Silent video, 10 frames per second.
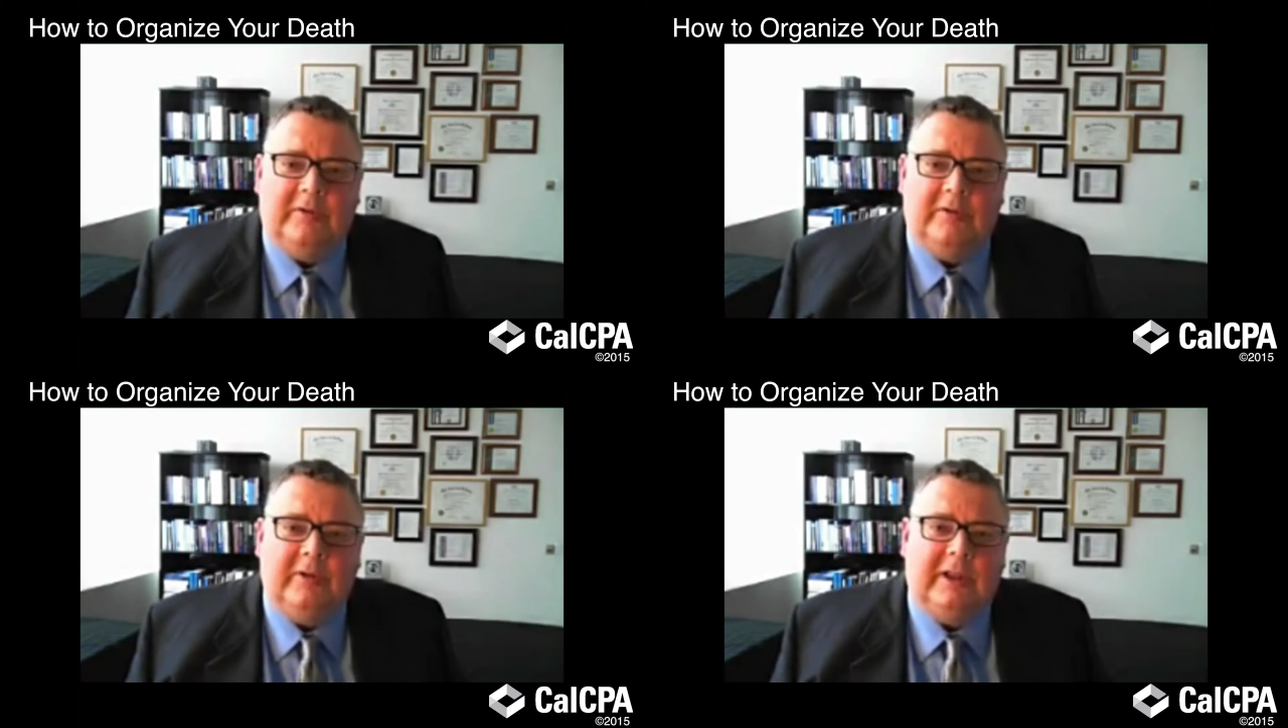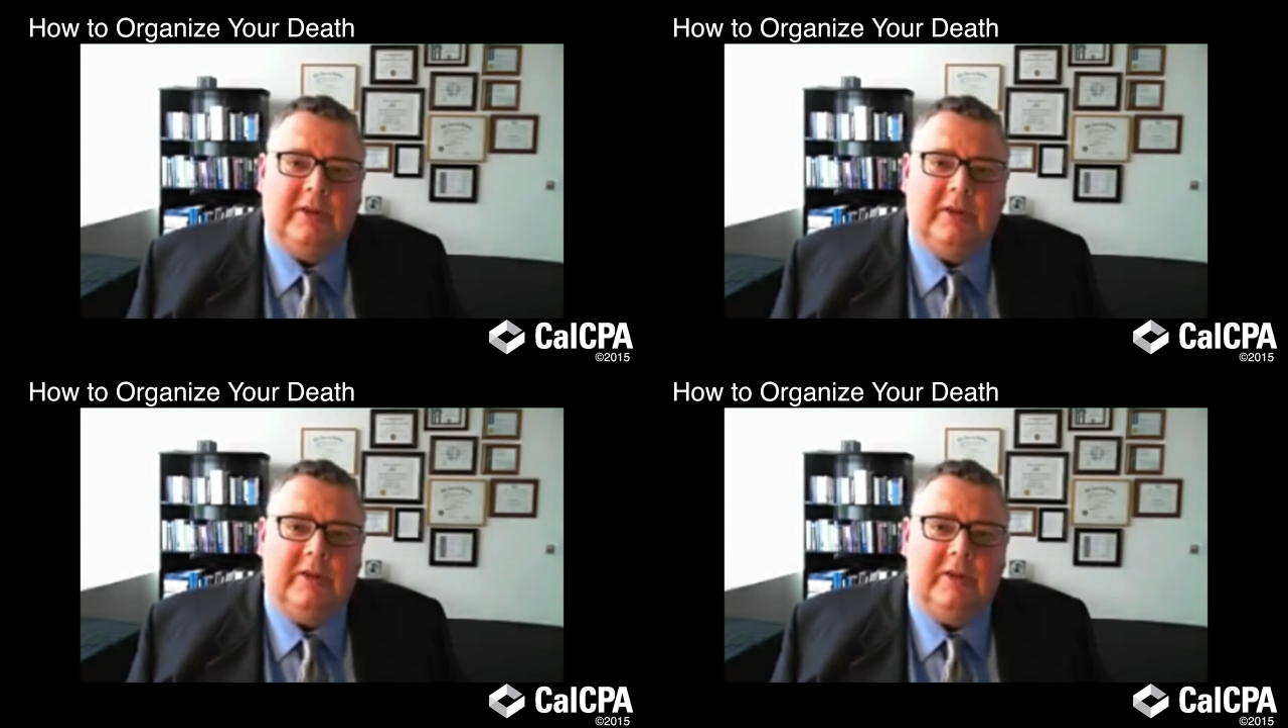You do have
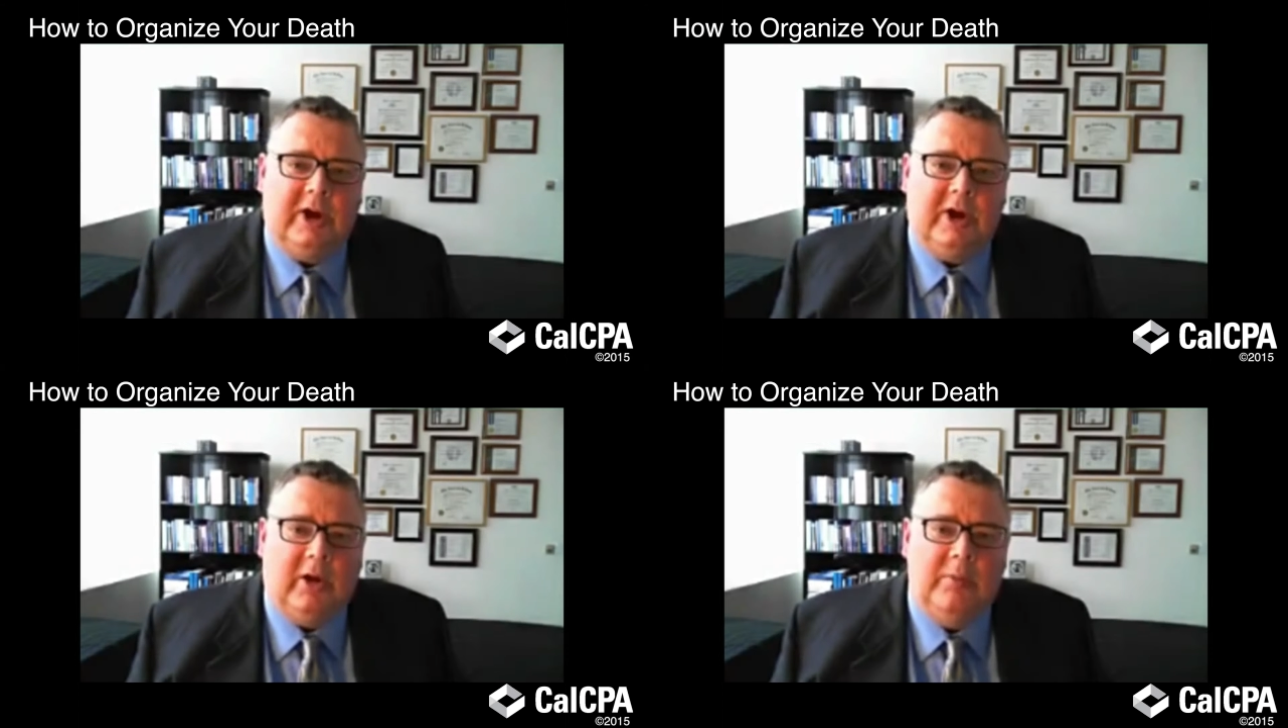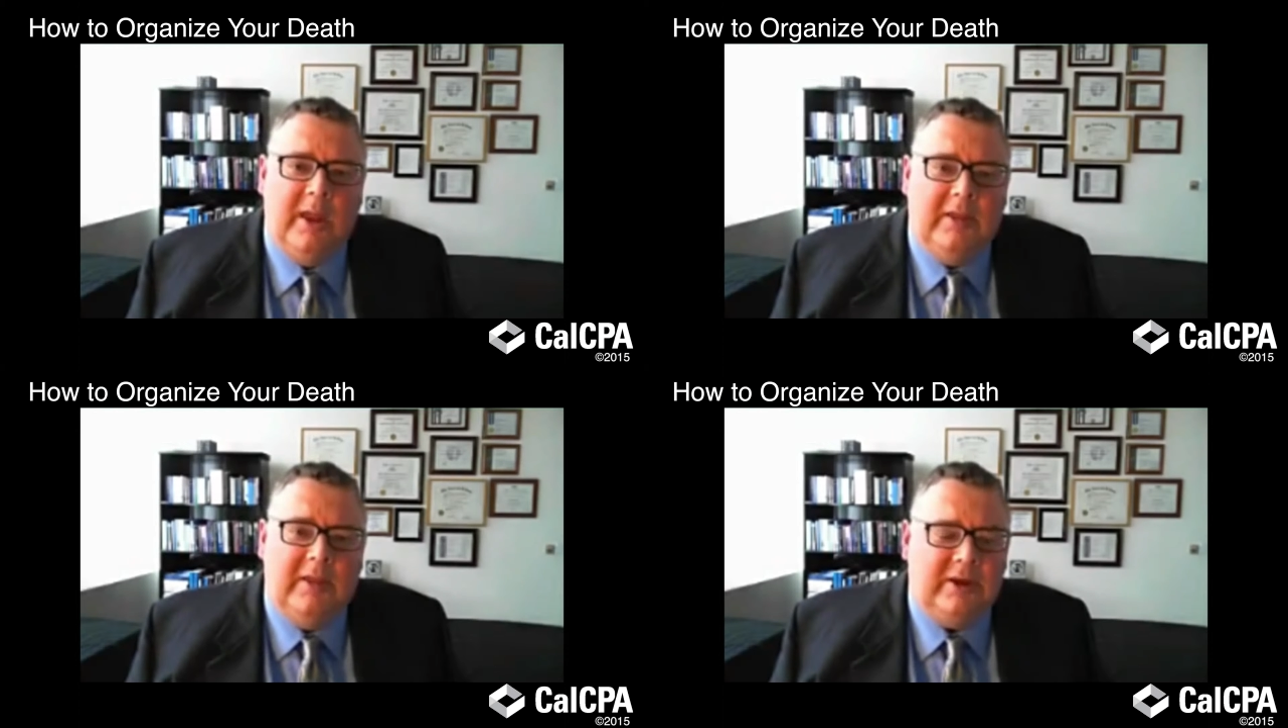to let them
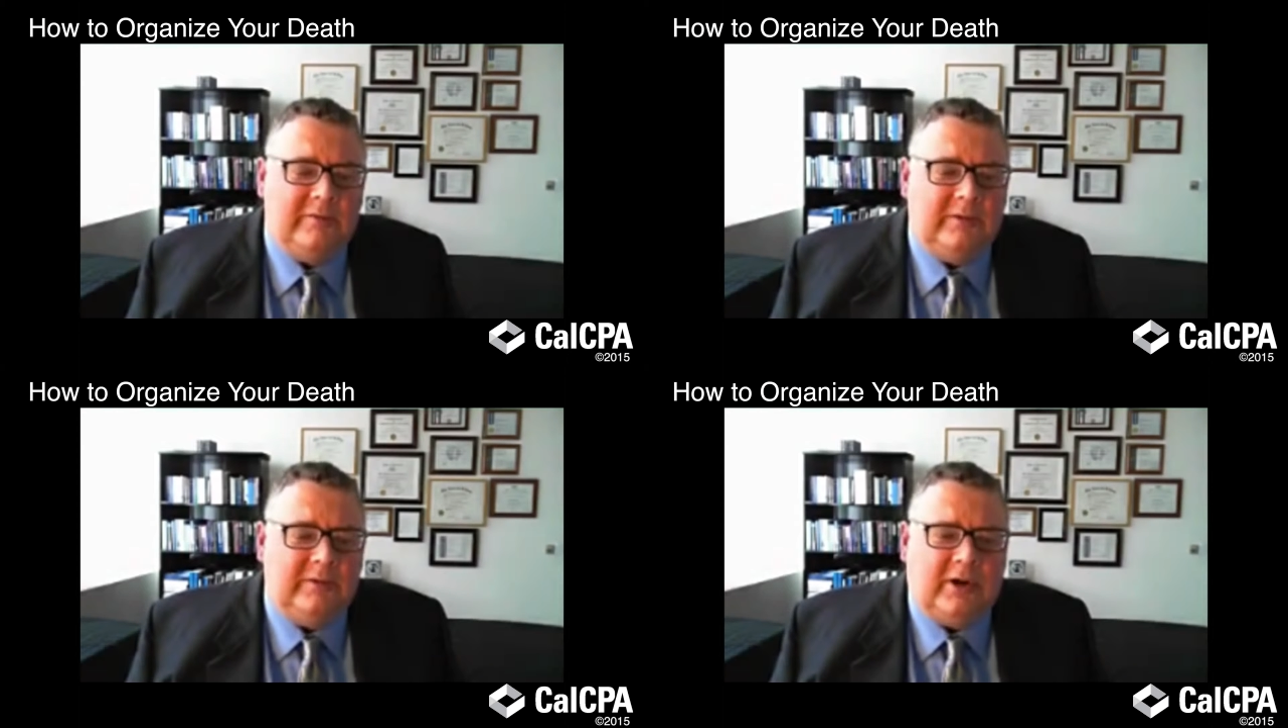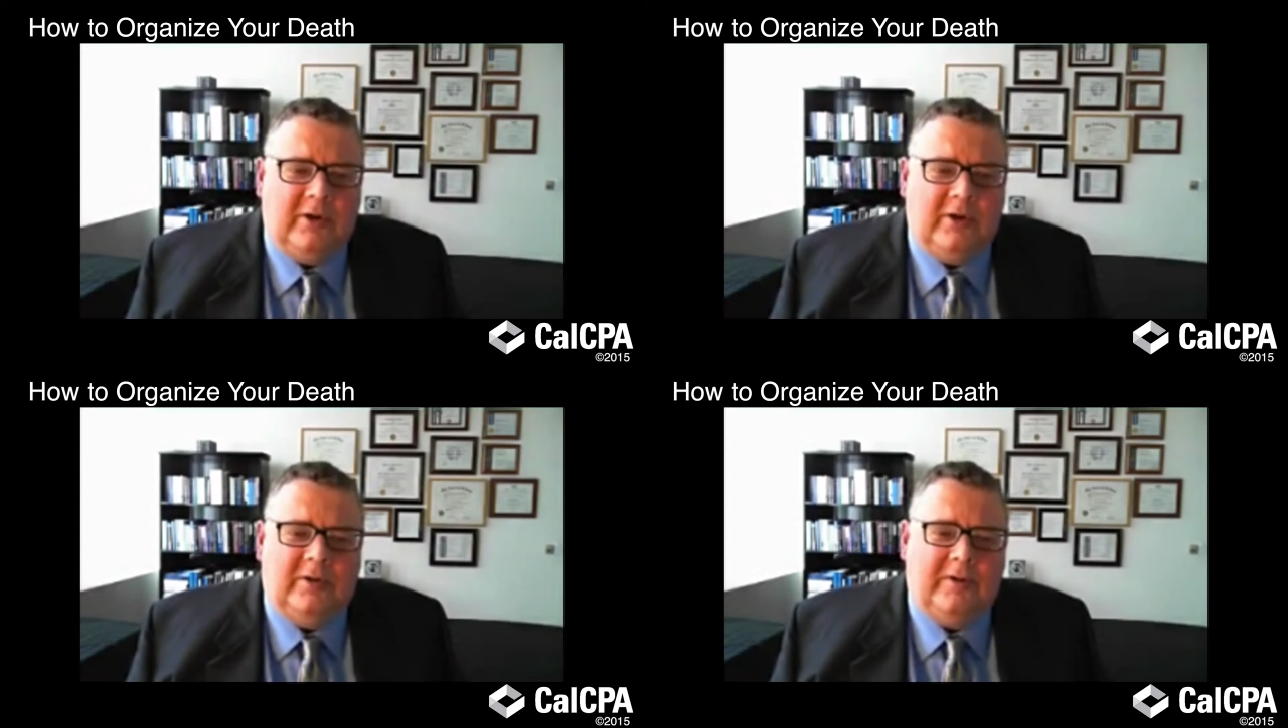know. Then you have to start